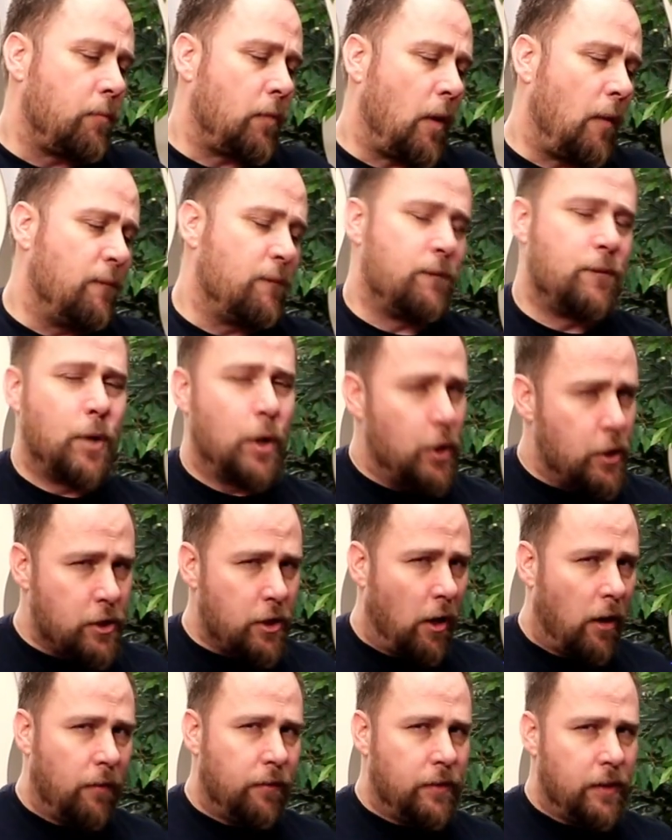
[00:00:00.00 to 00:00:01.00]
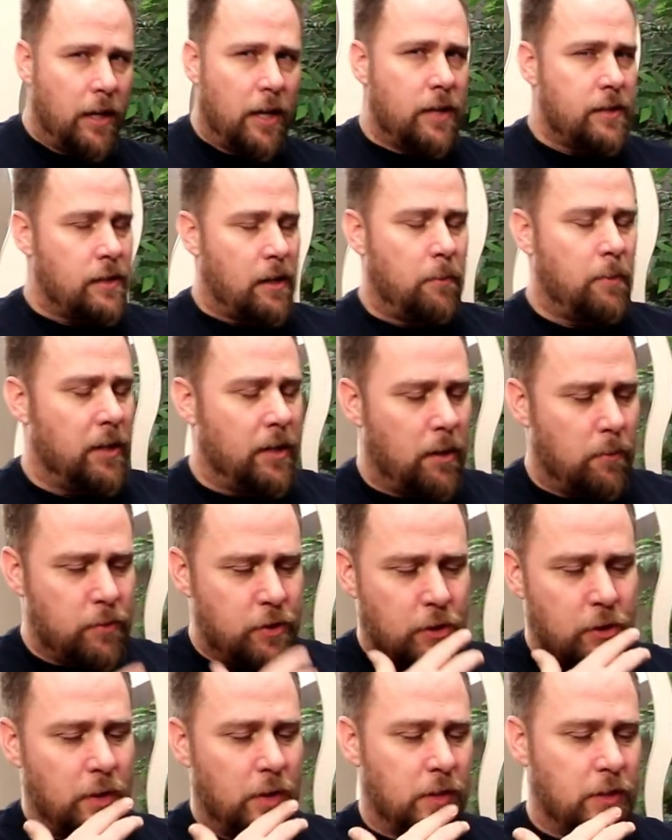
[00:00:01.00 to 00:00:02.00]
First off, yes, I mean, I'm
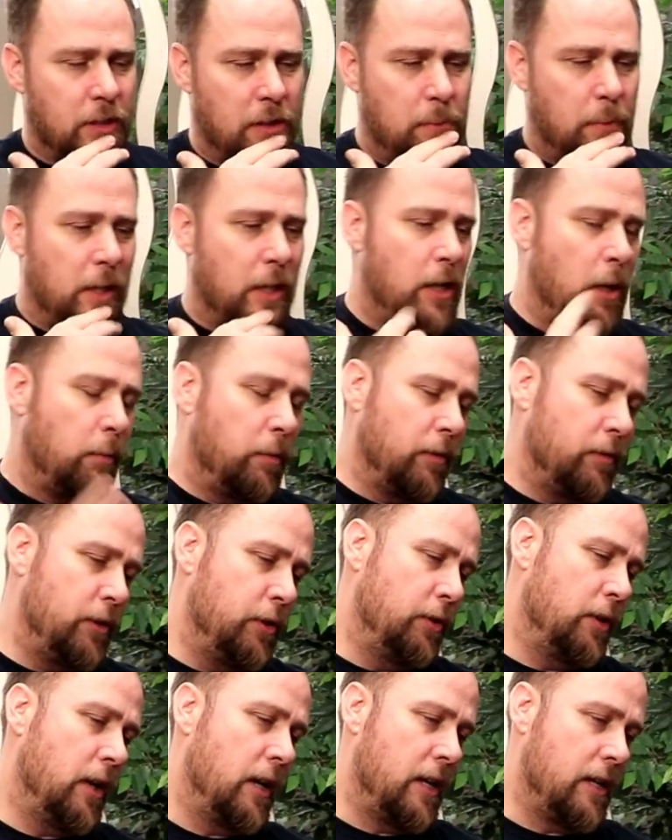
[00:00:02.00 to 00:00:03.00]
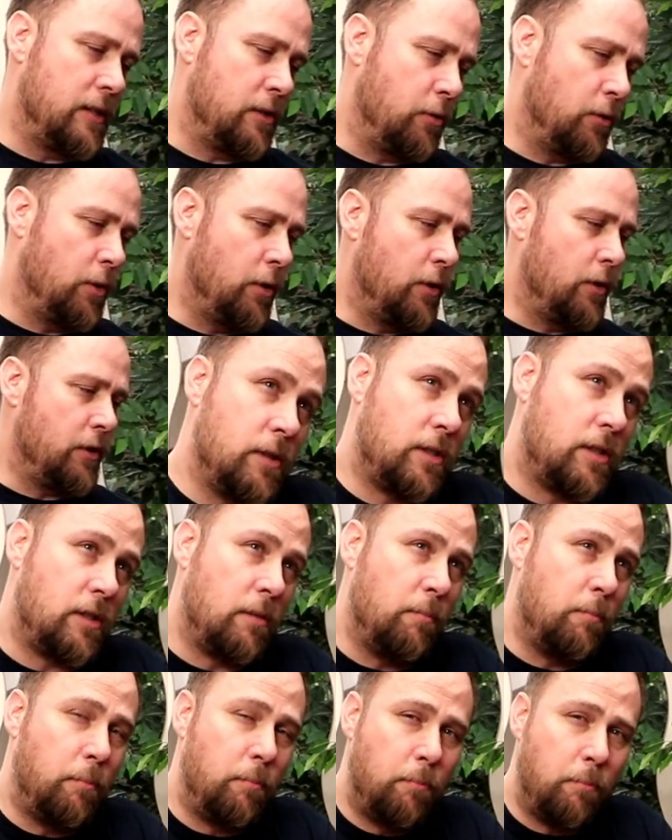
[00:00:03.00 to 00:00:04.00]
sure there's going to be a couple of you guys or just
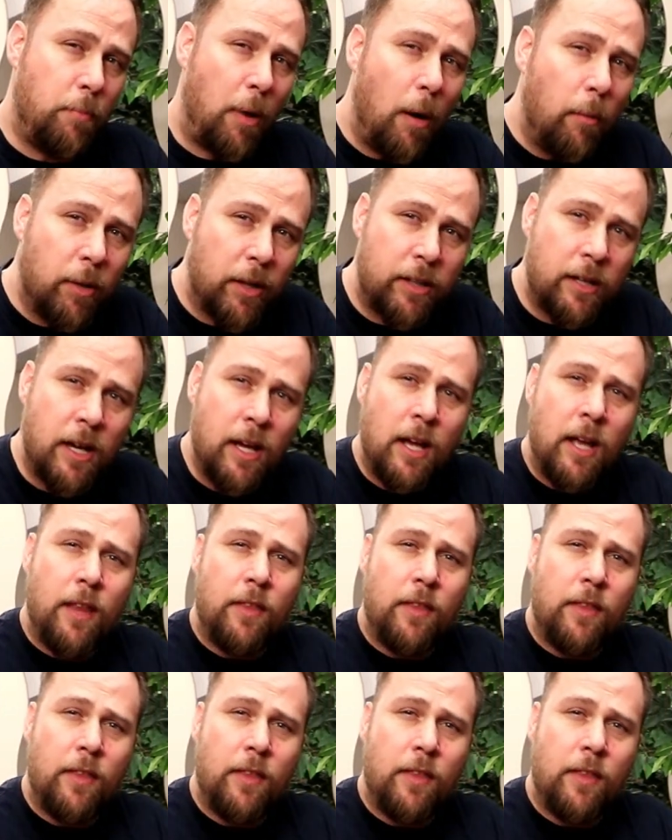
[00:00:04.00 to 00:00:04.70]
some public